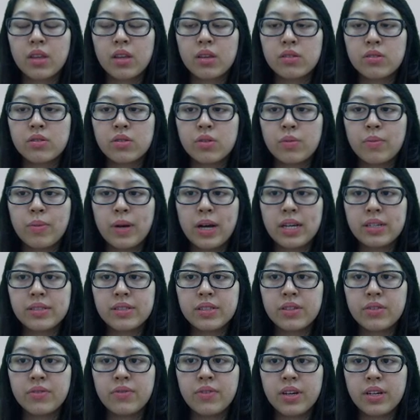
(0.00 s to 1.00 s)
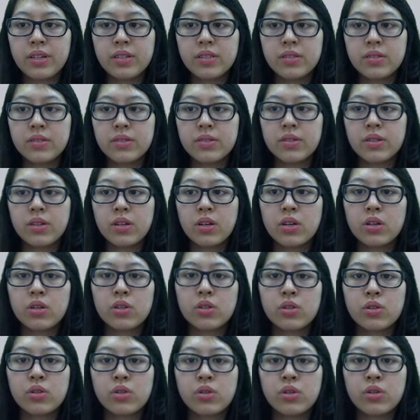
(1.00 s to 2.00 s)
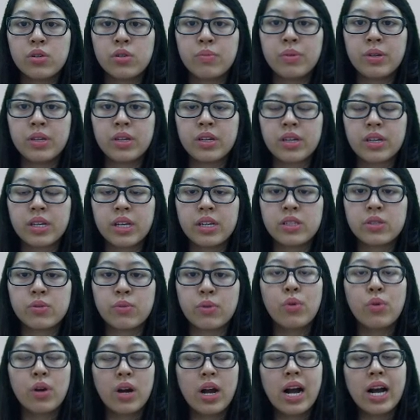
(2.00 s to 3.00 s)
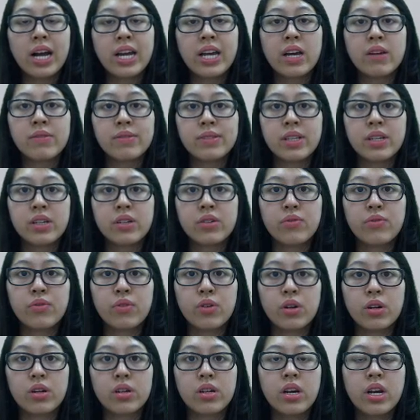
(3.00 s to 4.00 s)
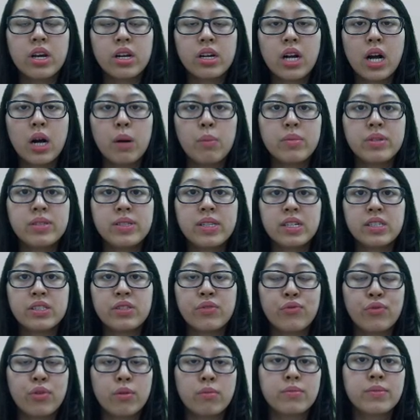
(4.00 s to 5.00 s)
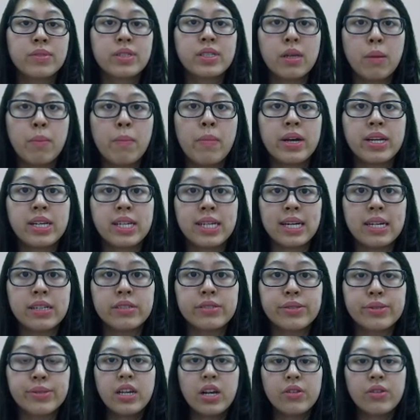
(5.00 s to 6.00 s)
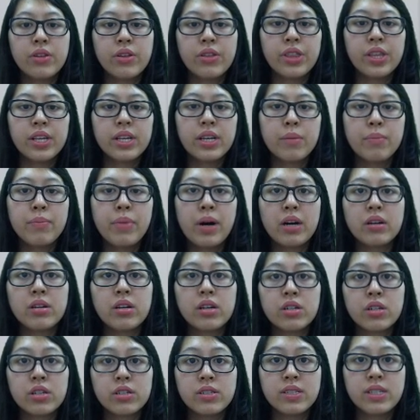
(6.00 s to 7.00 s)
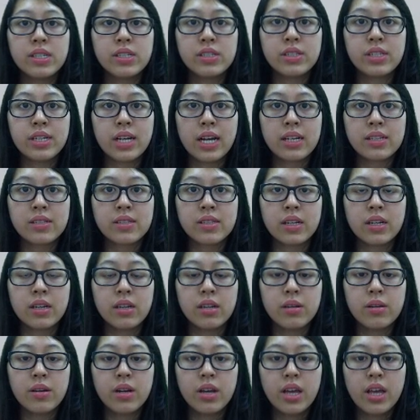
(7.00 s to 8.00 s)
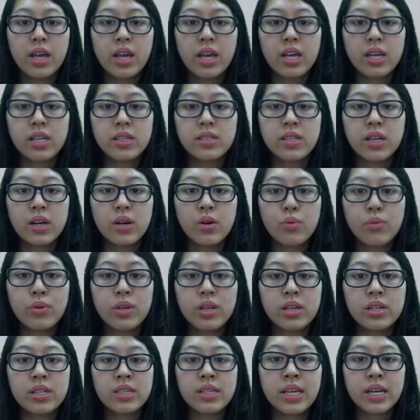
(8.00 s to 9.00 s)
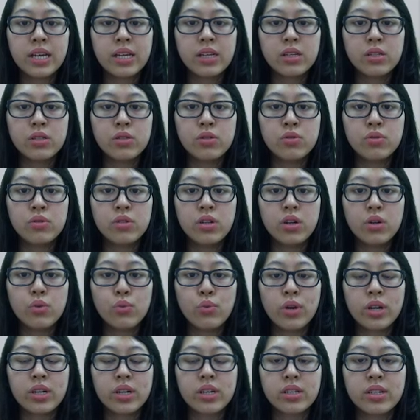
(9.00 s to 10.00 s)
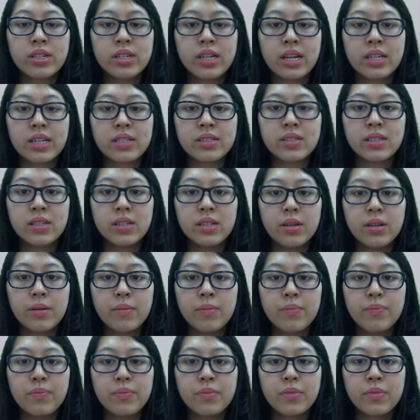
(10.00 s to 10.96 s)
So past events could be a case where I have settled for compensation from somebody else. Now the thing about a contingent asset is that we again do not recognize it